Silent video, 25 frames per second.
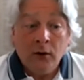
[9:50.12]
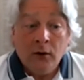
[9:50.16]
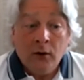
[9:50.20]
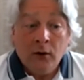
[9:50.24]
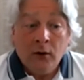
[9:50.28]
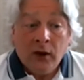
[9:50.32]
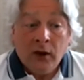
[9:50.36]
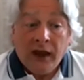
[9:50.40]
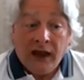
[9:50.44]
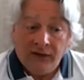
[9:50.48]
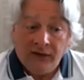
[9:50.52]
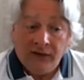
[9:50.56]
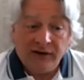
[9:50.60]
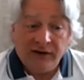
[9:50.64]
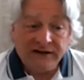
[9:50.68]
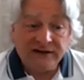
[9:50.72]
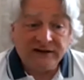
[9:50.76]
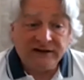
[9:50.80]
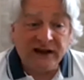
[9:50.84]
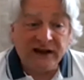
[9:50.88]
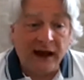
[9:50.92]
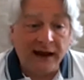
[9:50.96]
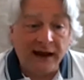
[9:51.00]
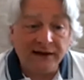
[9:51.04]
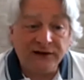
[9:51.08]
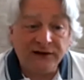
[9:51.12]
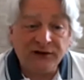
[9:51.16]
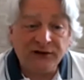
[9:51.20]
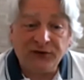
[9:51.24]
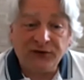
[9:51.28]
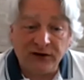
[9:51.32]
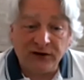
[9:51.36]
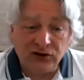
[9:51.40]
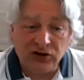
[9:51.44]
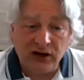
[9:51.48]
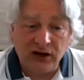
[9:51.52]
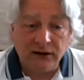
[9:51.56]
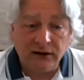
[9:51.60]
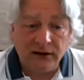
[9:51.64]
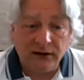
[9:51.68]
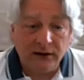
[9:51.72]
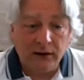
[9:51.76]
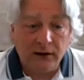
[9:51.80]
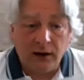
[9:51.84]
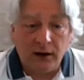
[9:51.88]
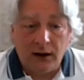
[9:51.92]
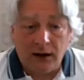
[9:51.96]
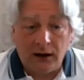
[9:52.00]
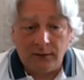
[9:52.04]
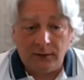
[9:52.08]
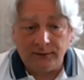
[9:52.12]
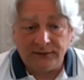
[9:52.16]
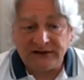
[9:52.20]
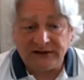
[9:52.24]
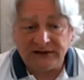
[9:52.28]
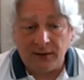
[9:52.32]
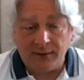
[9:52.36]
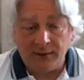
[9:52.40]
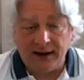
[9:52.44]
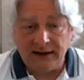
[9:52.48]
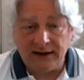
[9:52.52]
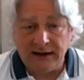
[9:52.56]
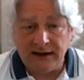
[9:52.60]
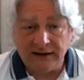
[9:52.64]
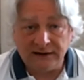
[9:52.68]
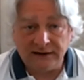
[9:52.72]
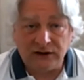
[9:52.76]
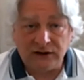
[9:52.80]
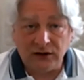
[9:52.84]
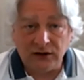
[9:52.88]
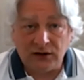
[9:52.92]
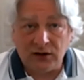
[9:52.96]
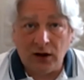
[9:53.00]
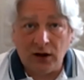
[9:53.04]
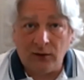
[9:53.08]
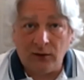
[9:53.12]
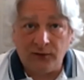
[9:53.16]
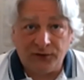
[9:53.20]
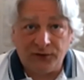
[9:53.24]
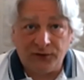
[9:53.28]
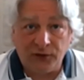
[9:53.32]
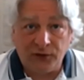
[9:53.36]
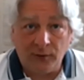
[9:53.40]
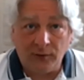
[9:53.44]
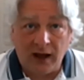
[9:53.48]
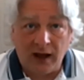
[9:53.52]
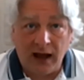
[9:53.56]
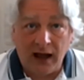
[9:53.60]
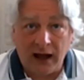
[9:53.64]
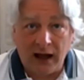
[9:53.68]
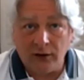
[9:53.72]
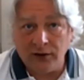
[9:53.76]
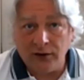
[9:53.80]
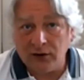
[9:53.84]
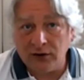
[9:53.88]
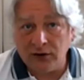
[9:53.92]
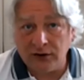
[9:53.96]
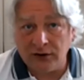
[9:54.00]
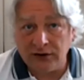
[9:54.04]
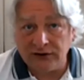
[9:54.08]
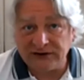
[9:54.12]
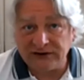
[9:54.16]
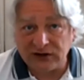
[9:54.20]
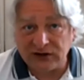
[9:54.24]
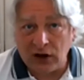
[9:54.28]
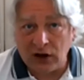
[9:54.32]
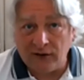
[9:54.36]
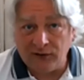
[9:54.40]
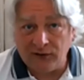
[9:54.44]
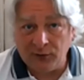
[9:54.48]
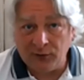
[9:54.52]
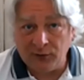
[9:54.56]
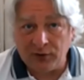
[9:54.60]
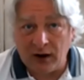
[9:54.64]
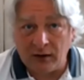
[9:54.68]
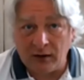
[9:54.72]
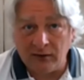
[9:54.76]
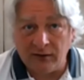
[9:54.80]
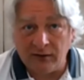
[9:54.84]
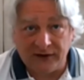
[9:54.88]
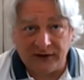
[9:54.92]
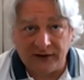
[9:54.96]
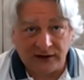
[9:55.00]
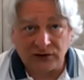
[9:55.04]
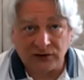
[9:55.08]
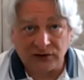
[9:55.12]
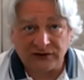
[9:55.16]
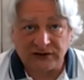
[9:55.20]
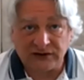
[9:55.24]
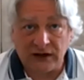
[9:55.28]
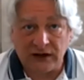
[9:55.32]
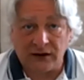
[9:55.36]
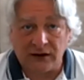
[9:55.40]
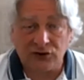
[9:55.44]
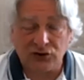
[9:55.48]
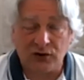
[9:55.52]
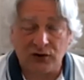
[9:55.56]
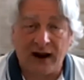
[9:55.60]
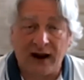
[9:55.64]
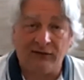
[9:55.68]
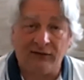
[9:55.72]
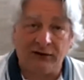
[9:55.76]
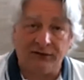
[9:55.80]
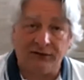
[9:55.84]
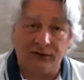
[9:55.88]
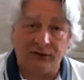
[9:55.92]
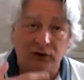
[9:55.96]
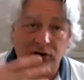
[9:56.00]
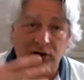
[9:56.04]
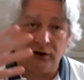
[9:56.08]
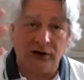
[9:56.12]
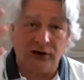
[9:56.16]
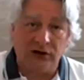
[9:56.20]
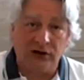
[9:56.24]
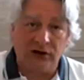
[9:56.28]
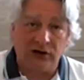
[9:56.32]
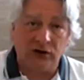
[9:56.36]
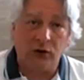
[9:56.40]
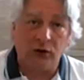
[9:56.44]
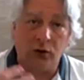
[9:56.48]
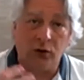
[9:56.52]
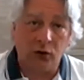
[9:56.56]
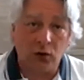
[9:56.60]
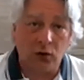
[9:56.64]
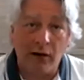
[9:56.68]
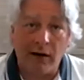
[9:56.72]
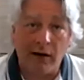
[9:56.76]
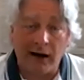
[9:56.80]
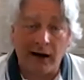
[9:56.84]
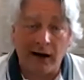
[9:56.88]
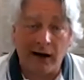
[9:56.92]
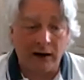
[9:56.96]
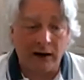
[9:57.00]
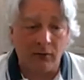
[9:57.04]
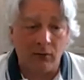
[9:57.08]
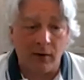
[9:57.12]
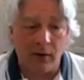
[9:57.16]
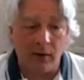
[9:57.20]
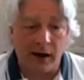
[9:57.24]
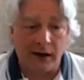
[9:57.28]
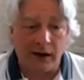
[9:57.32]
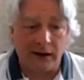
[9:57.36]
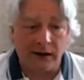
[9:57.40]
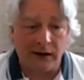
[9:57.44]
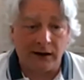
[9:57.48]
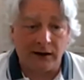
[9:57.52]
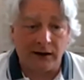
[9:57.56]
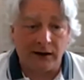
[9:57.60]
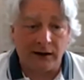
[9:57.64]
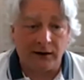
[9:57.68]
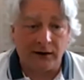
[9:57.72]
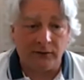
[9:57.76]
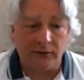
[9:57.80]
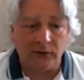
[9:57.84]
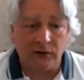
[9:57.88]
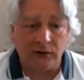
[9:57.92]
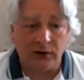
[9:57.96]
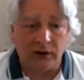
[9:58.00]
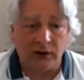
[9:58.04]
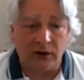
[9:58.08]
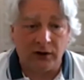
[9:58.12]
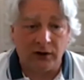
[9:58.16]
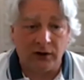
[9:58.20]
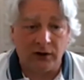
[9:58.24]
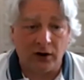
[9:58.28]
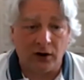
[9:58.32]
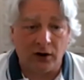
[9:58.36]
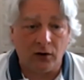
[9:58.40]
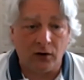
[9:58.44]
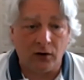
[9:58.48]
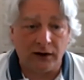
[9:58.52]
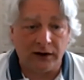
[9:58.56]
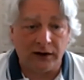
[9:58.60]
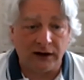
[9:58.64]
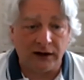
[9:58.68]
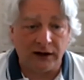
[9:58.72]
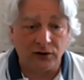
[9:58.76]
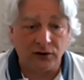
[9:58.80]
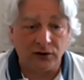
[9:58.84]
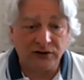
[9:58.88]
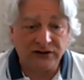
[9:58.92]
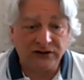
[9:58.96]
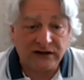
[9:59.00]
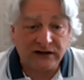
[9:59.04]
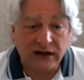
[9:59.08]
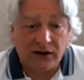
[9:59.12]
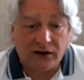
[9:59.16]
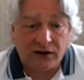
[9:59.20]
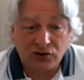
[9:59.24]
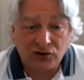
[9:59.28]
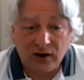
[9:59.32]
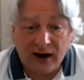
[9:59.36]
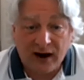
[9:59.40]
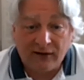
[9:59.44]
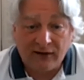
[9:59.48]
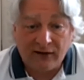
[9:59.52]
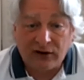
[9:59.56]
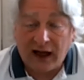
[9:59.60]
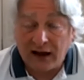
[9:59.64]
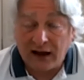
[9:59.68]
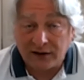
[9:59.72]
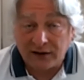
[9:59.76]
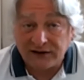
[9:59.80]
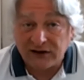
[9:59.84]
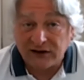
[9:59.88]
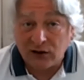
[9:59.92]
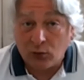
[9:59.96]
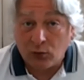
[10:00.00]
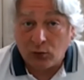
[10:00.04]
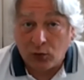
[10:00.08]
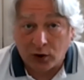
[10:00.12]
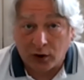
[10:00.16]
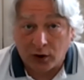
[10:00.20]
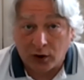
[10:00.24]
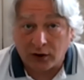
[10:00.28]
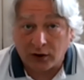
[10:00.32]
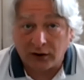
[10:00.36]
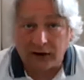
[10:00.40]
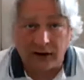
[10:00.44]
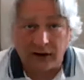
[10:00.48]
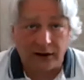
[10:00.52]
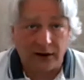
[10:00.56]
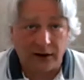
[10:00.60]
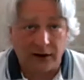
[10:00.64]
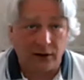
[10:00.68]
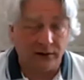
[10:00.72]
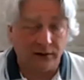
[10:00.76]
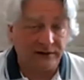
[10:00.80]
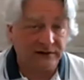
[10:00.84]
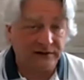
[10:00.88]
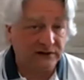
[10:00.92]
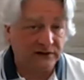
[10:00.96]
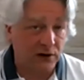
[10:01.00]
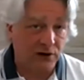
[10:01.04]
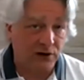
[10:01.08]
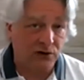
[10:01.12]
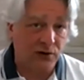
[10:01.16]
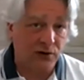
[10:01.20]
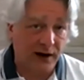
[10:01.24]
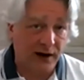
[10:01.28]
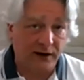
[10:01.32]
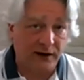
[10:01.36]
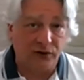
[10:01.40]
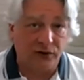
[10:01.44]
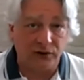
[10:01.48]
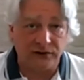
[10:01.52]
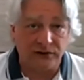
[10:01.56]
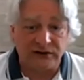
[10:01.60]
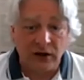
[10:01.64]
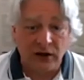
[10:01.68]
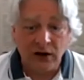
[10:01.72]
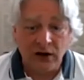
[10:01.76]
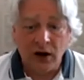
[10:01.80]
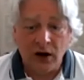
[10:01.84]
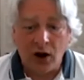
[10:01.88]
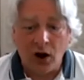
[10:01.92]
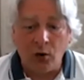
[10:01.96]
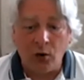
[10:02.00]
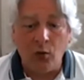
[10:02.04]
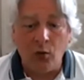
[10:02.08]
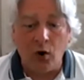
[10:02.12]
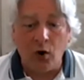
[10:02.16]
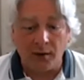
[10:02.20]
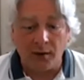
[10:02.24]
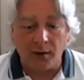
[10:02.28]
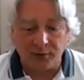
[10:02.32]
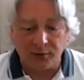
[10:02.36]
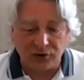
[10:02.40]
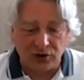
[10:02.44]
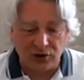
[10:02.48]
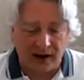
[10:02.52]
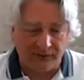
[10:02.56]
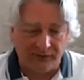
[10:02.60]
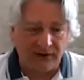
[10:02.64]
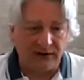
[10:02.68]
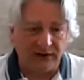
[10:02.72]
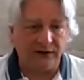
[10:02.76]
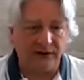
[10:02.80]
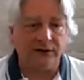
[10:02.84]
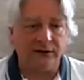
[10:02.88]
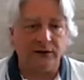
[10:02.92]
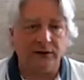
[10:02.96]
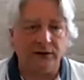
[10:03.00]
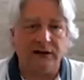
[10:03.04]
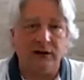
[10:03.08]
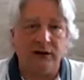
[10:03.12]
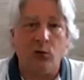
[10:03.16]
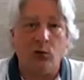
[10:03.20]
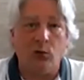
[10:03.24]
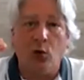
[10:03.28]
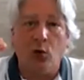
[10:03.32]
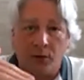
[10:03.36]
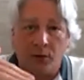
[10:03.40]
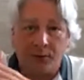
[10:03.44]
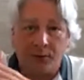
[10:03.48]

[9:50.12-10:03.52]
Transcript: if it's science fiction, some ideas could come from how you're going to solve the problem of interstellar travel. If you're going to do, an interstellar travel, how does it work? In Star Trek, there's a warp drive that literally warps